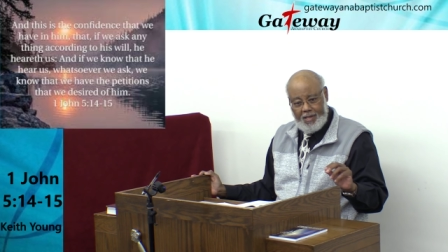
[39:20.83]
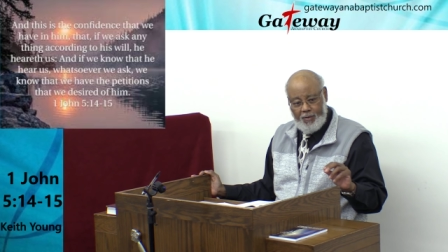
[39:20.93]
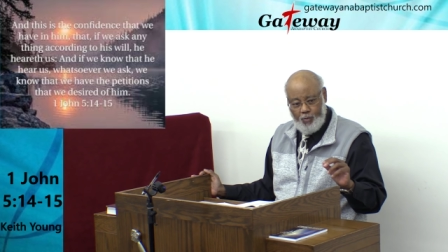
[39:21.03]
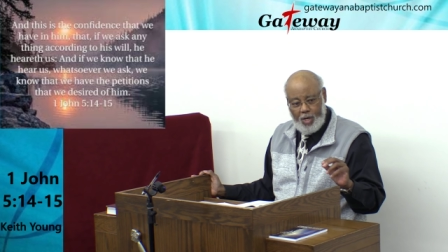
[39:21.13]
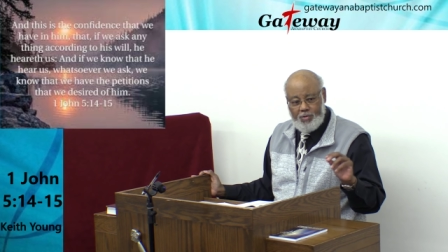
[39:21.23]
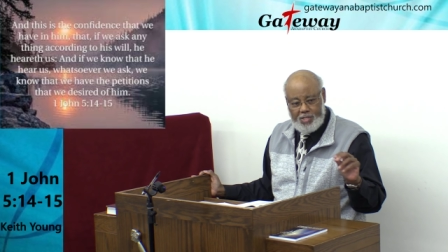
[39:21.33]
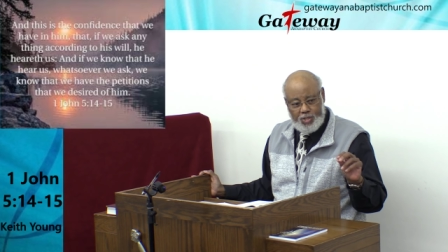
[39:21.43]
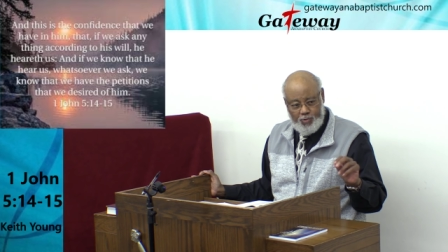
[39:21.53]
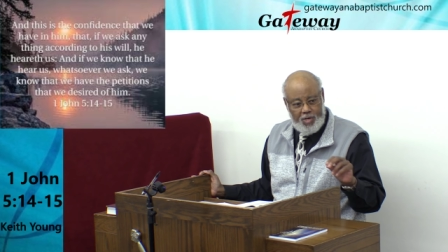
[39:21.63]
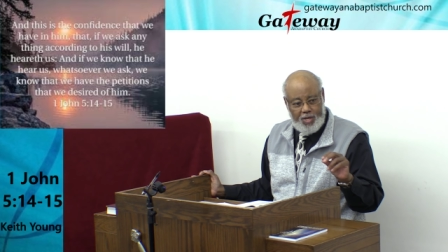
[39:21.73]
if one would
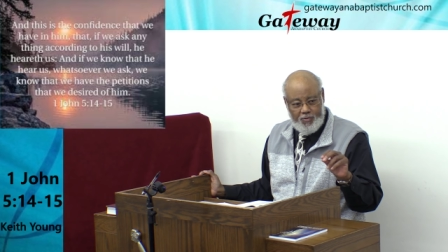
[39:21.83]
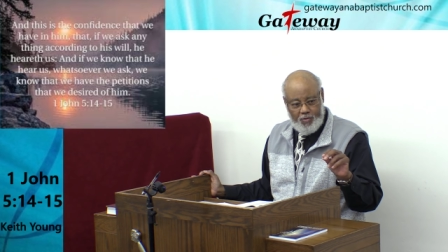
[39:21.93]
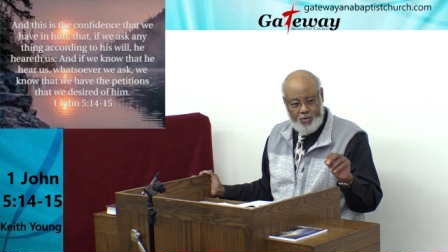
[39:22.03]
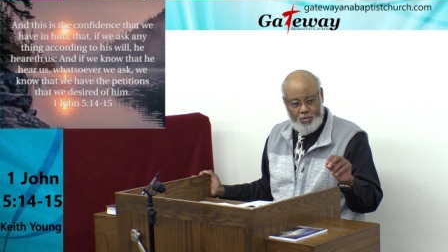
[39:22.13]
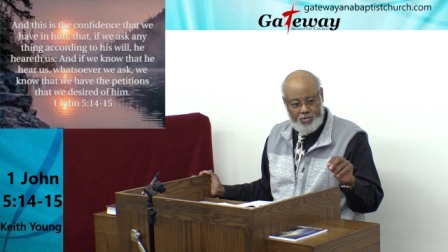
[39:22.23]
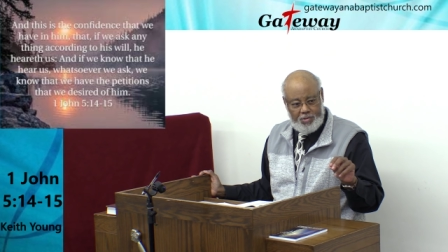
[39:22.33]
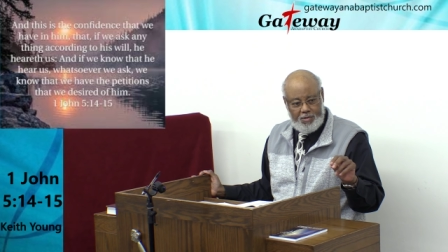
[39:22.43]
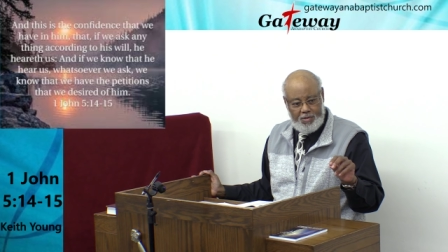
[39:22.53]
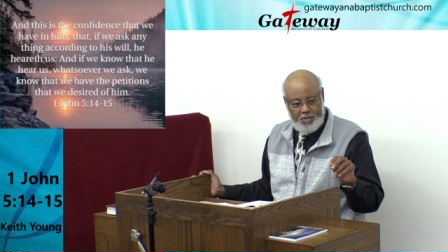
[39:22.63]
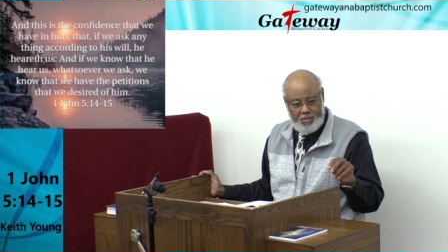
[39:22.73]
just read through
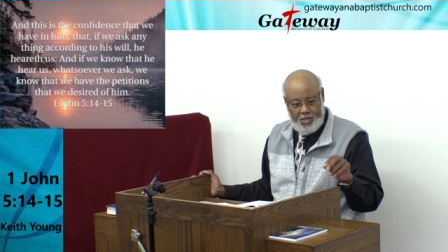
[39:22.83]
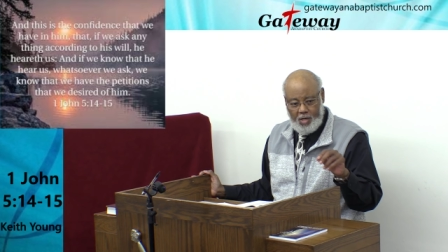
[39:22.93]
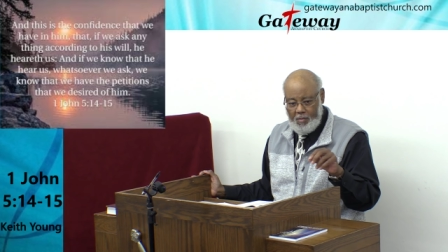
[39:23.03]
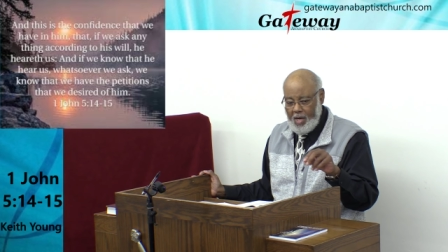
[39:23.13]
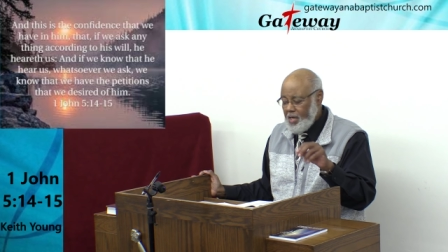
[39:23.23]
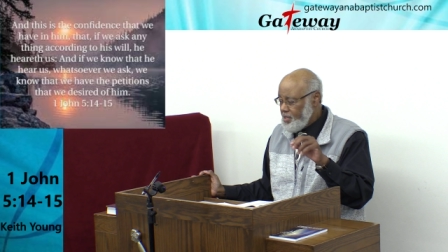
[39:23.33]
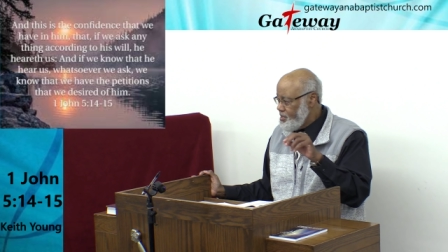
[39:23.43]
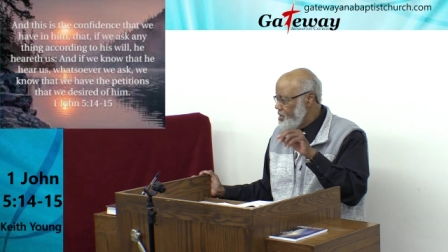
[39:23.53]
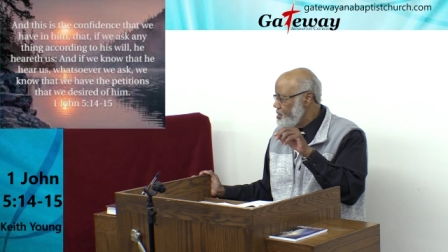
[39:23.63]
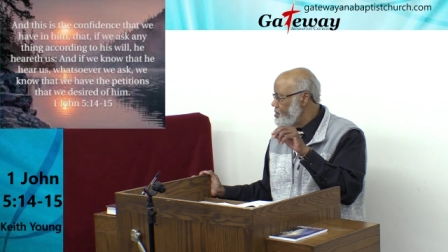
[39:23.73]
Jeremiah,
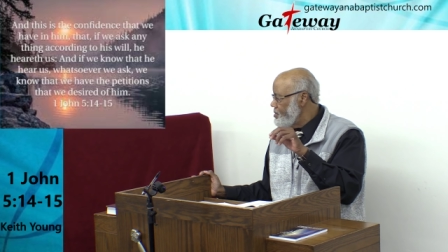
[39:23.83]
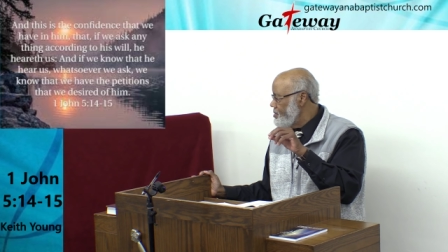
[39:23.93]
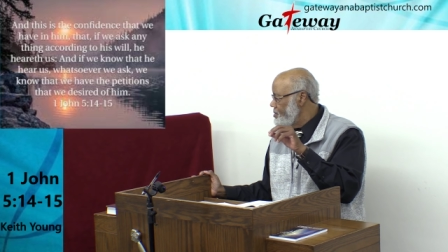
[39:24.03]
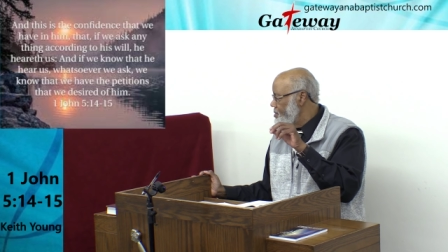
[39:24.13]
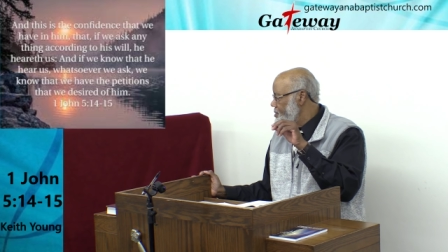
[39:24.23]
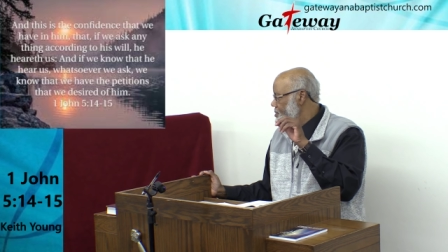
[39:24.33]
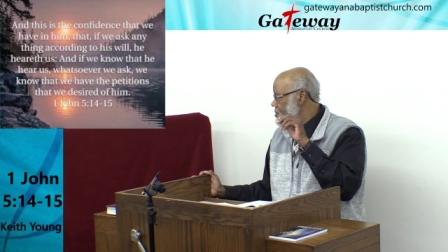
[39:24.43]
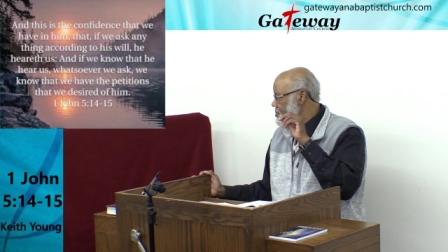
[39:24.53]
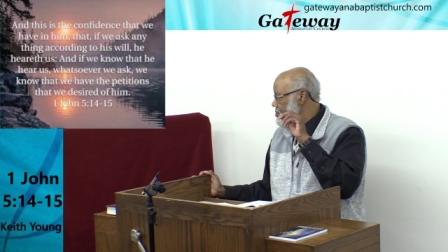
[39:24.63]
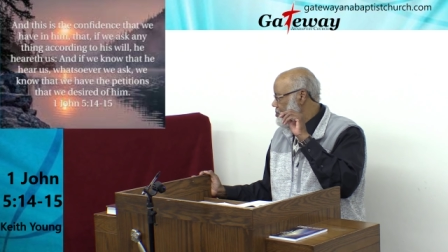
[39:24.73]
Ezekiel,
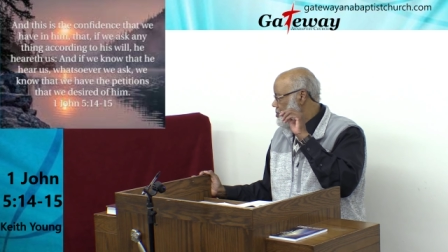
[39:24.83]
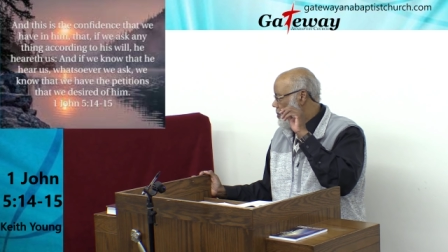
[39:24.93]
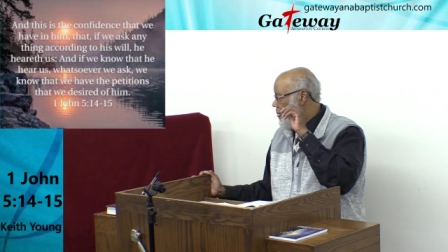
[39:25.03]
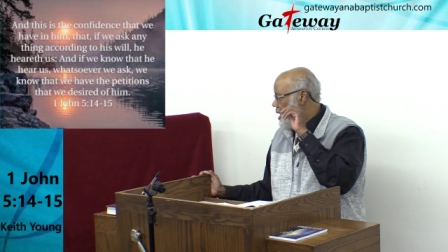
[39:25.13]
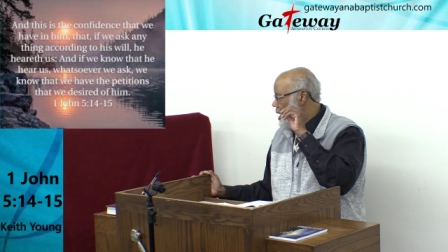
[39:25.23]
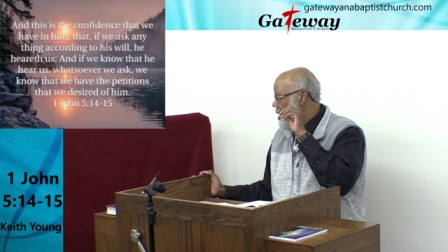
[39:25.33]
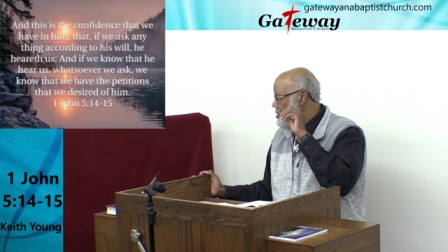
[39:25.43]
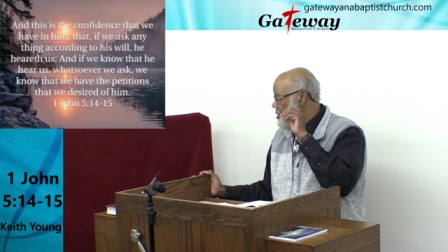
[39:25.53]
mm-hmm. and